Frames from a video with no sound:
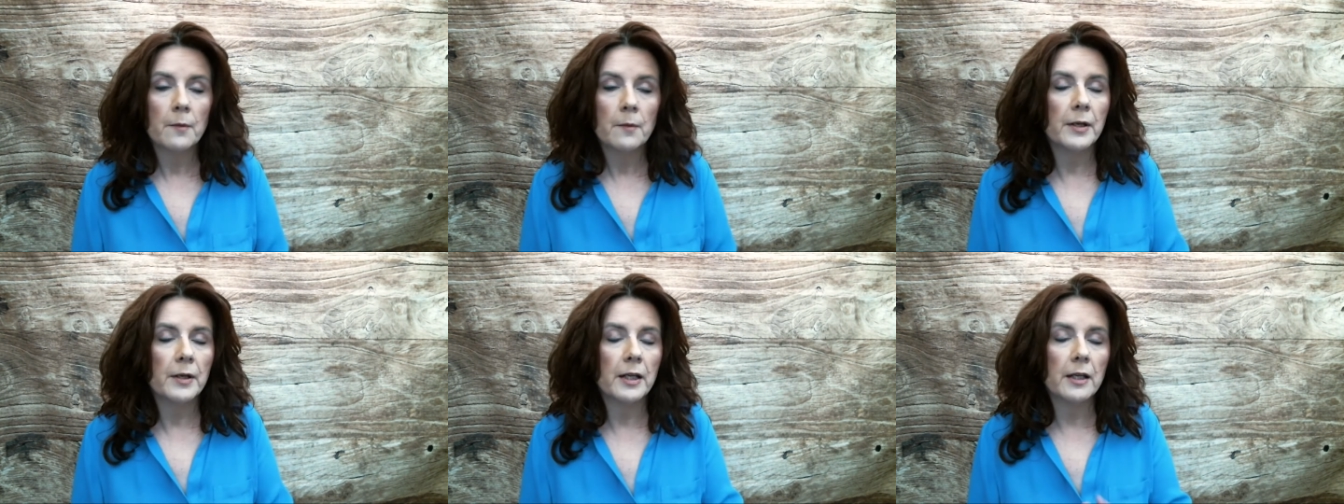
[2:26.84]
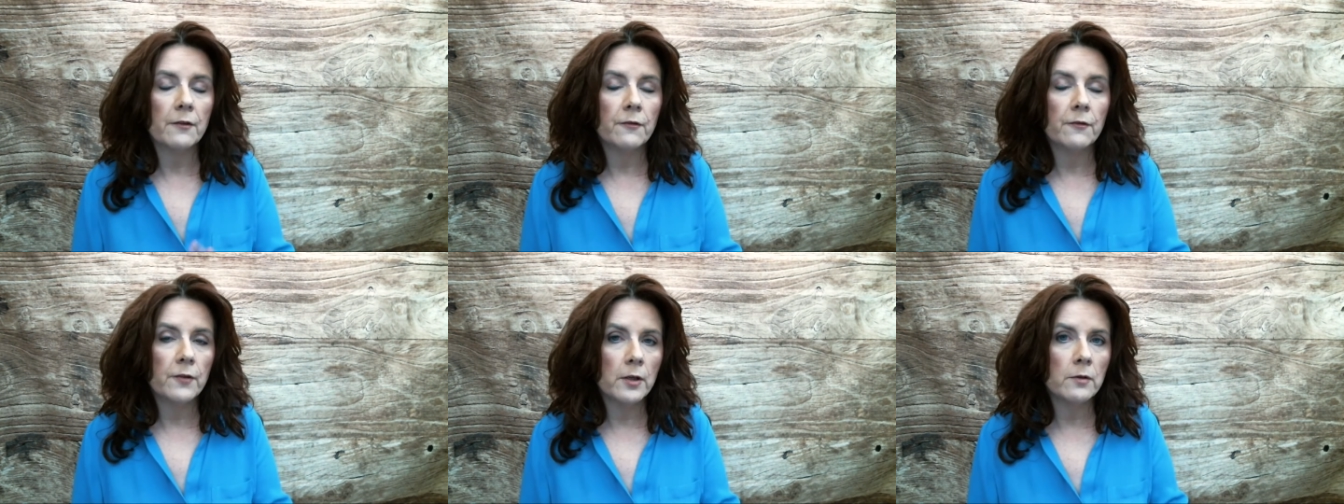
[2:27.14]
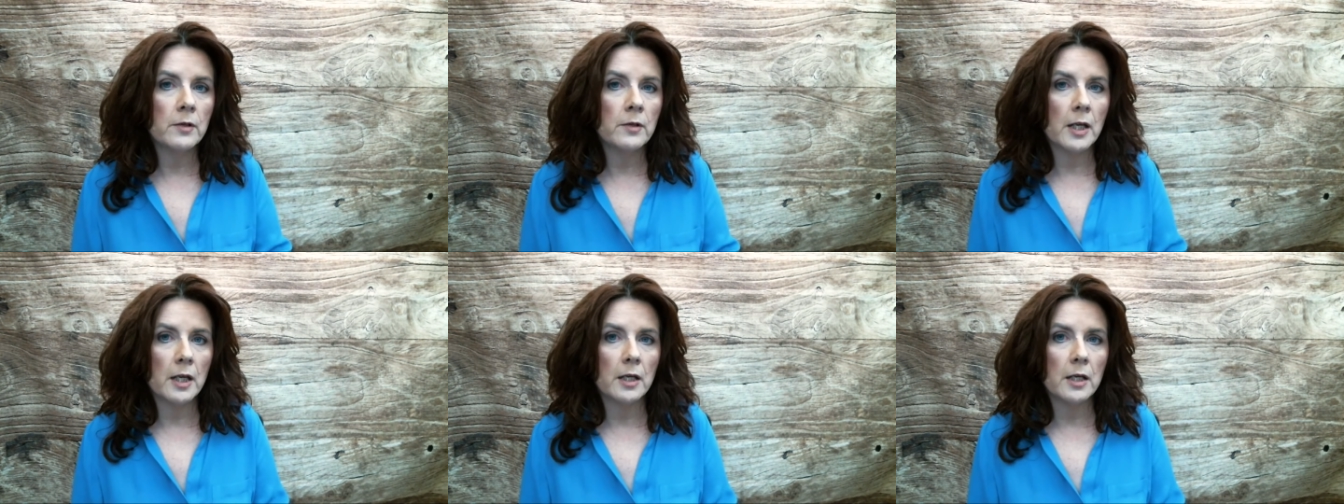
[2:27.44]
But if
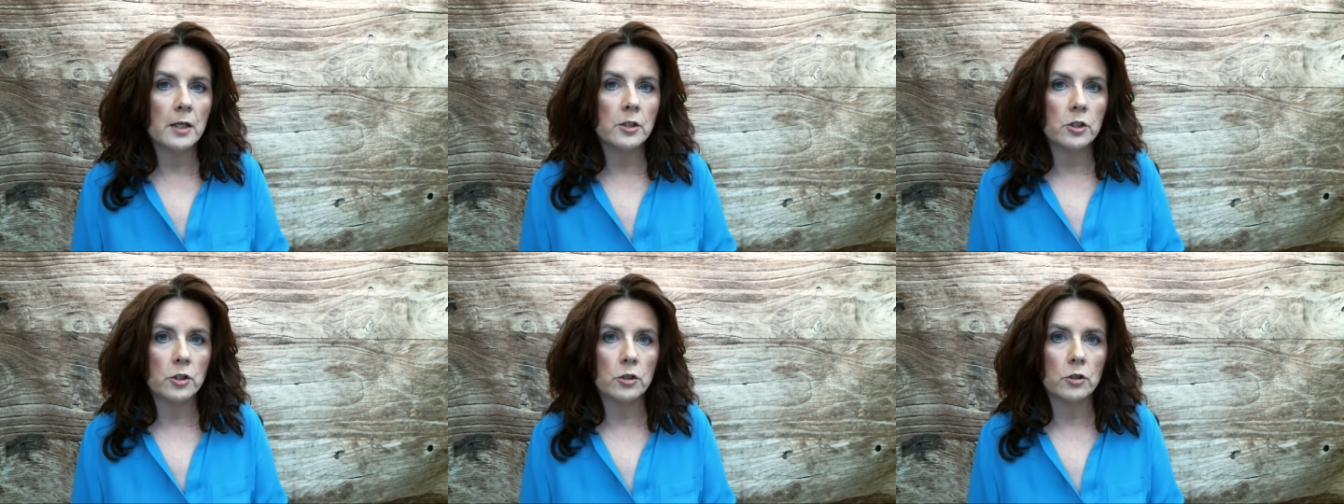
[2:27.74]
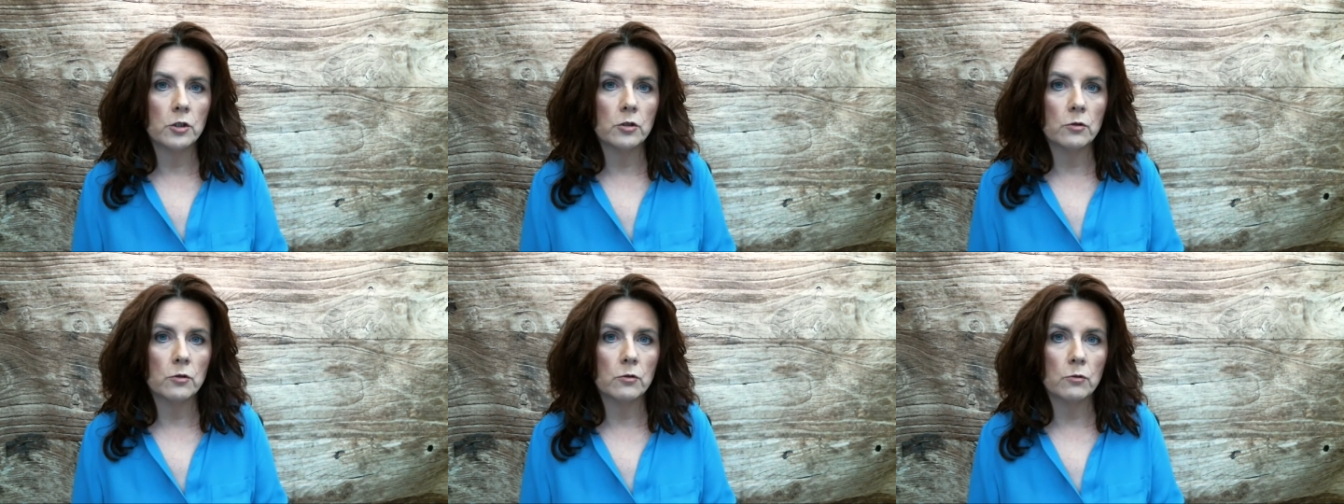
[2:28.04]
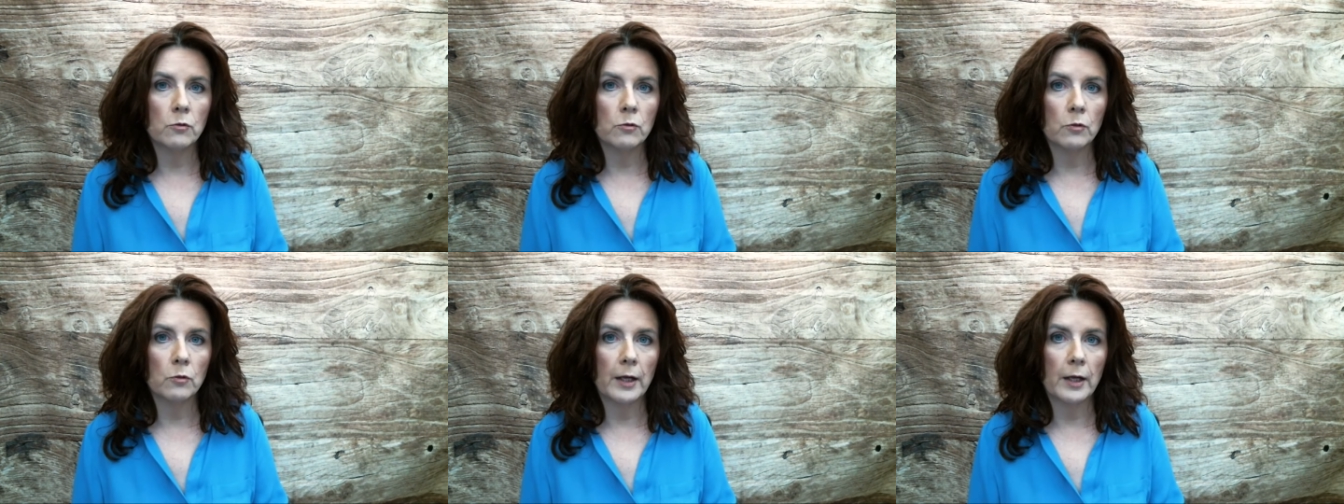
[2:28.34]
you need
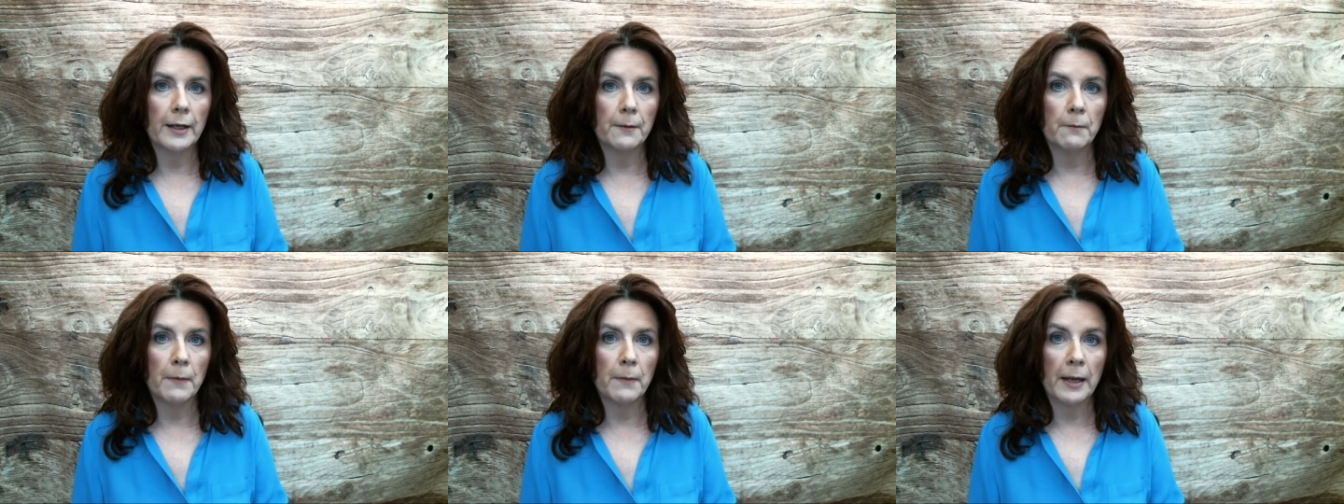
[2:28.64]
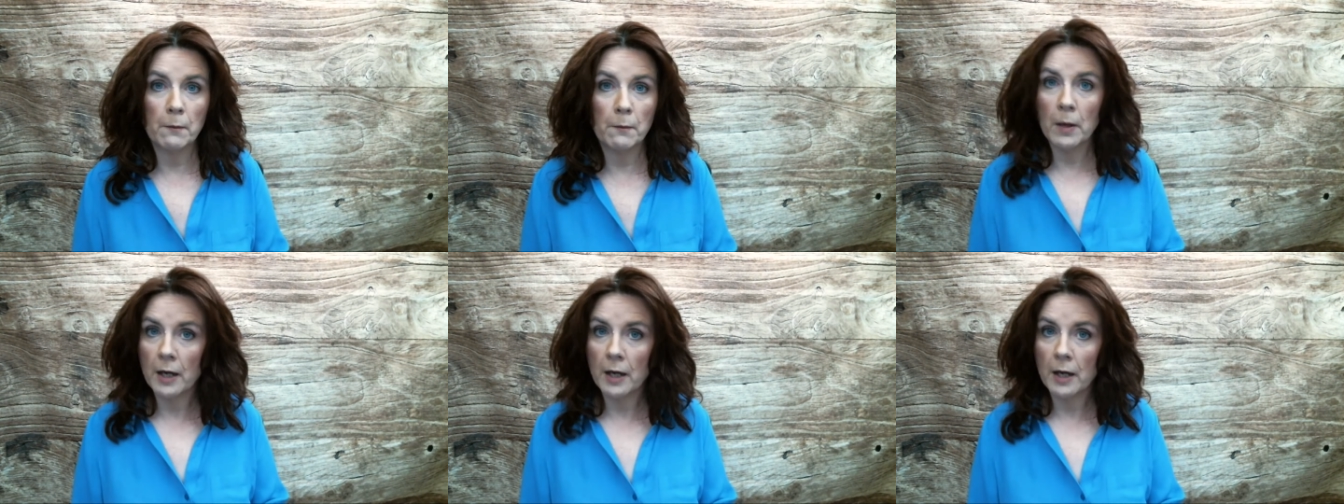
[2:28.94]
to like make